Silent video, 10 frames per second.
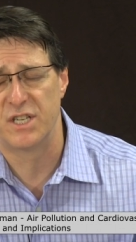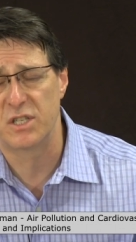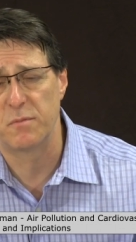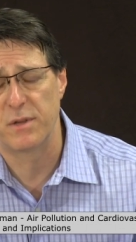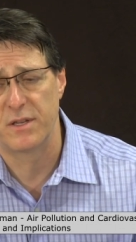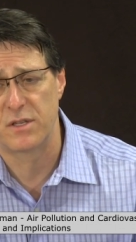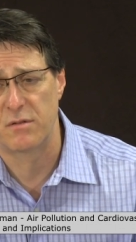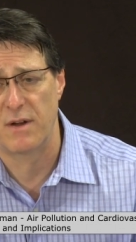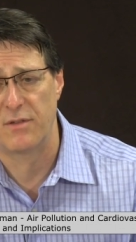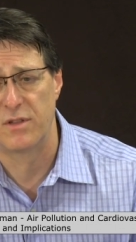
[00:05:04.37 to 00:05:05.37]
disciplines
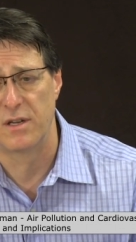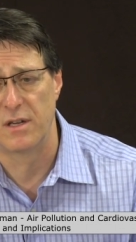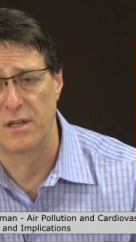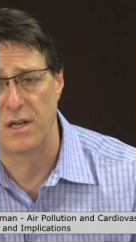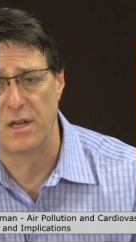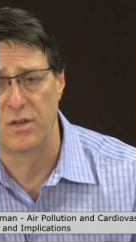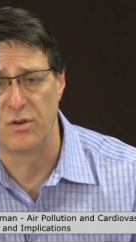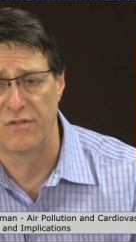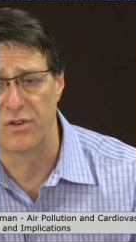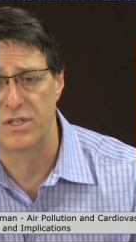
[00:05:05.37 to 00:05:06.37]
throughout the uh,
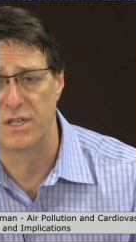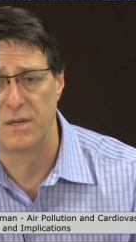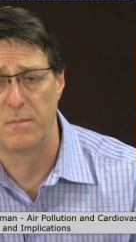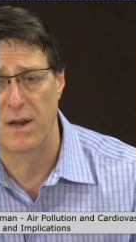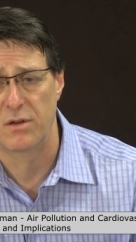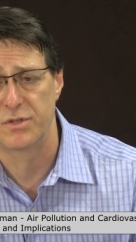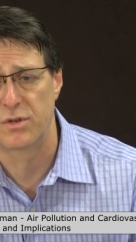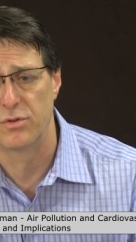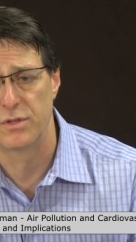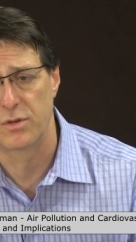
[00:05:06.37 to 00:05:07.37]
university, medical
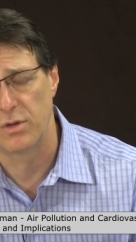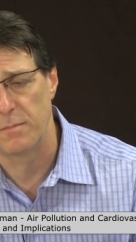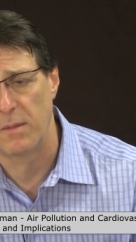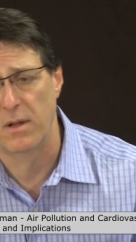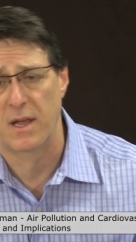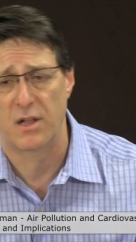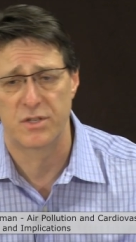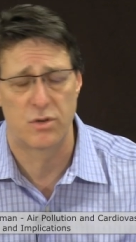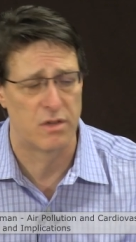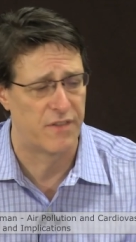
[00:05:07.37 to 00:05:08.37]
school, school of public health,
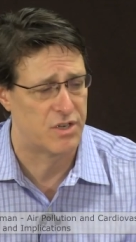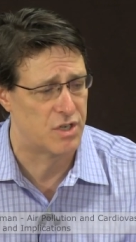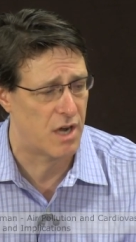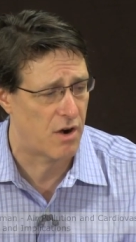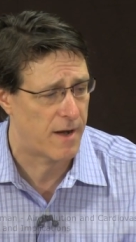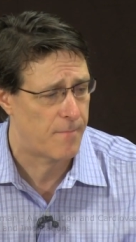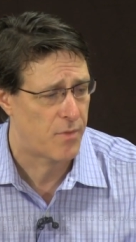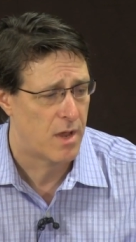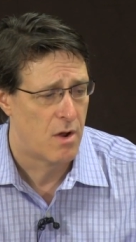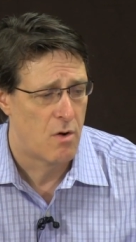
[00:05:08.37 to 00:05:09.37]
school of engineering,
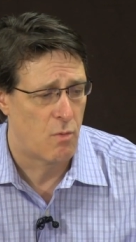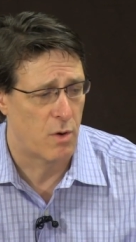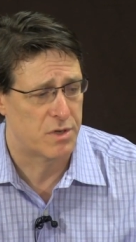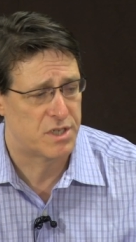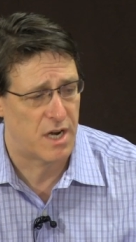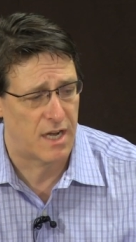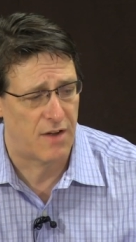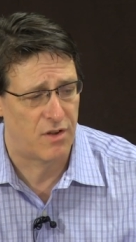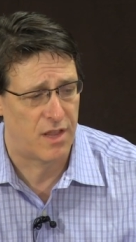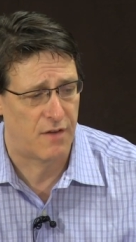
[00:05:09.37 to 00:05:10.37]
where we're studying
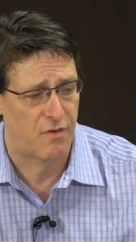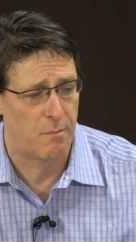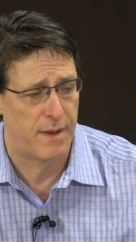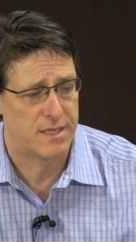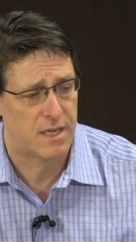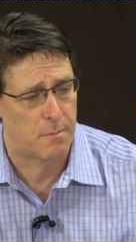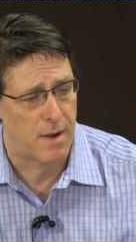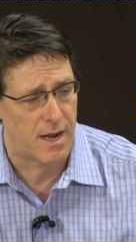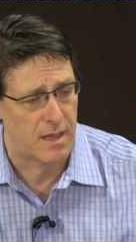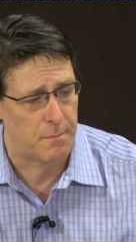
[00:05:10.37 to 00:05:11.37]
everything from basic
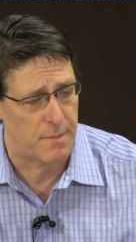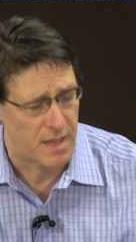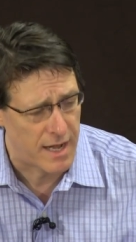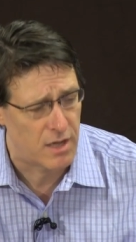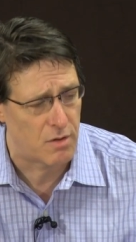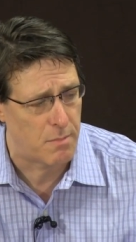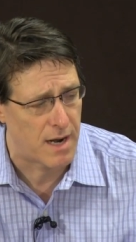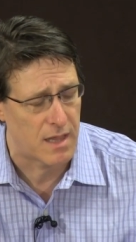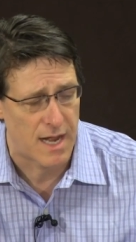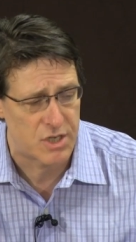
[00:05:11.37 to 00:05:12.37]
molecular
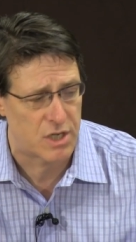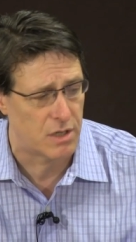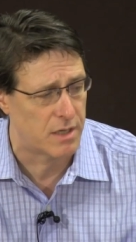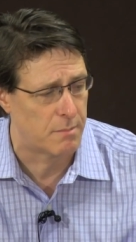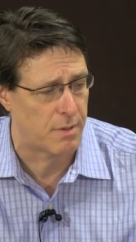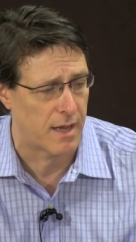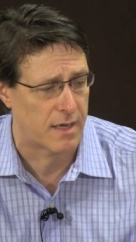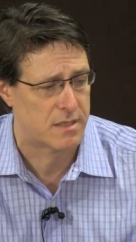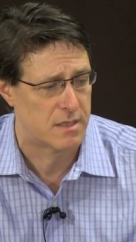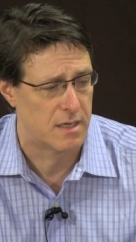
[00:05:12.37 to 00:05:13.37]
biological
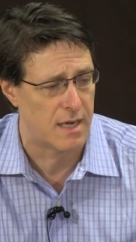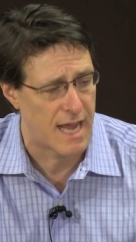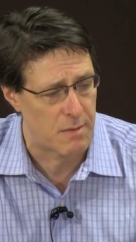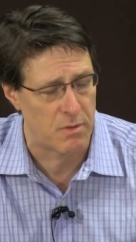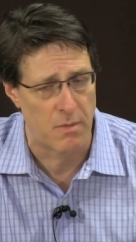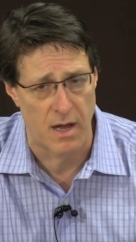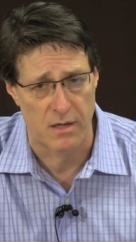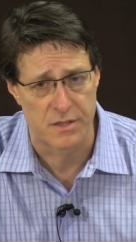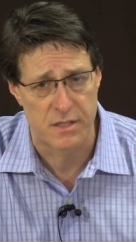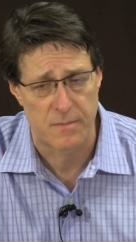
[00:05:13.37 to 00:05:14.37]
impacts in animal
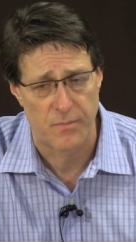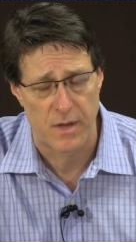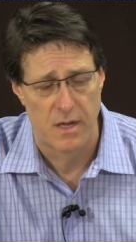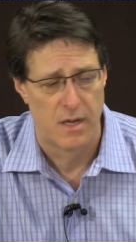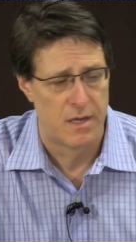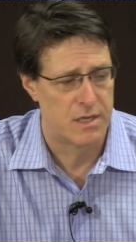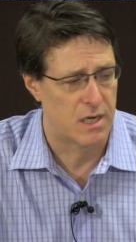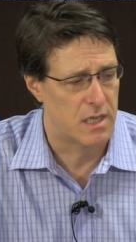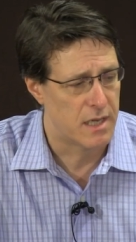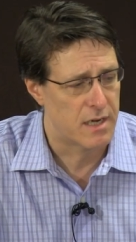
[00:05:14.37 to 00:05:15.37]
models to
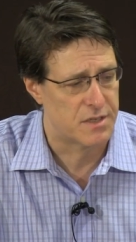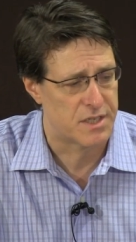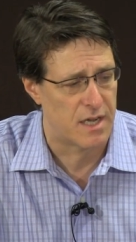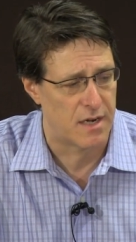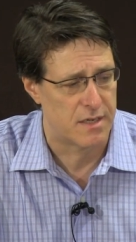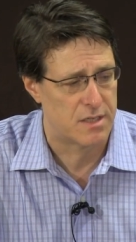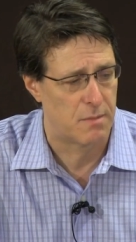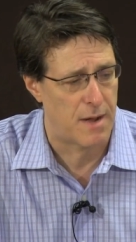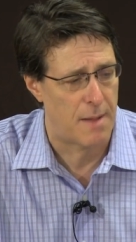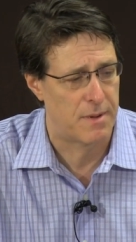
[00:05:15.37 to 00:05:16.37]
clinical studies,
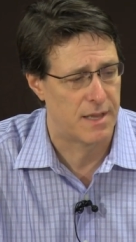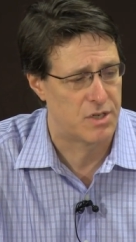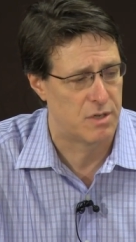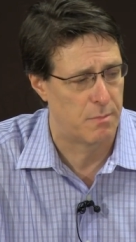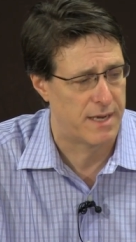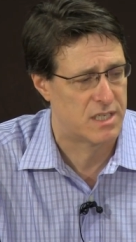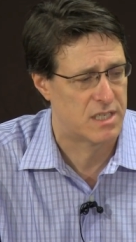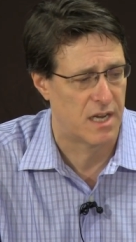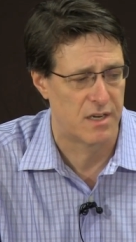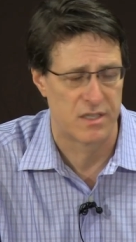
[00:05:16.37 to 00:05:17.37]
to population-based
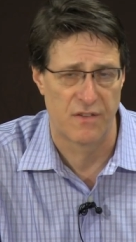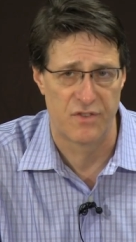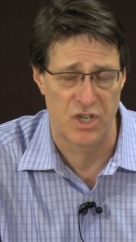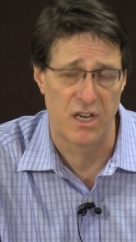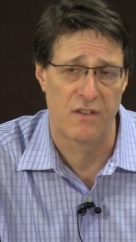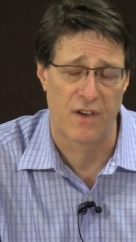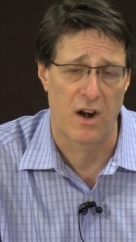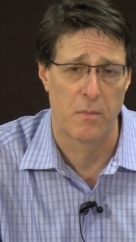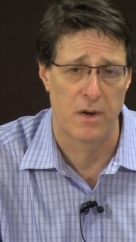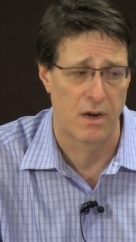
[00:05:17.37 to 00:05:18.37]
studies of
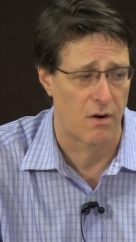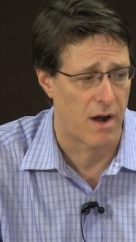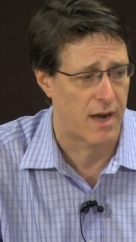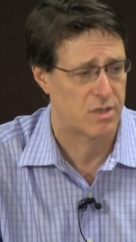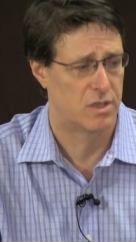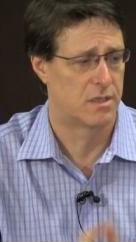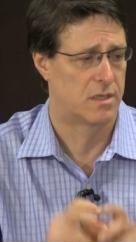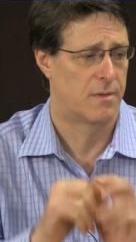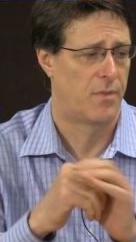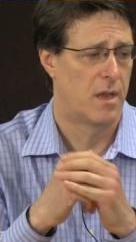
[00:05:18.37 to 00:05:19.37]
gene-environment interactions.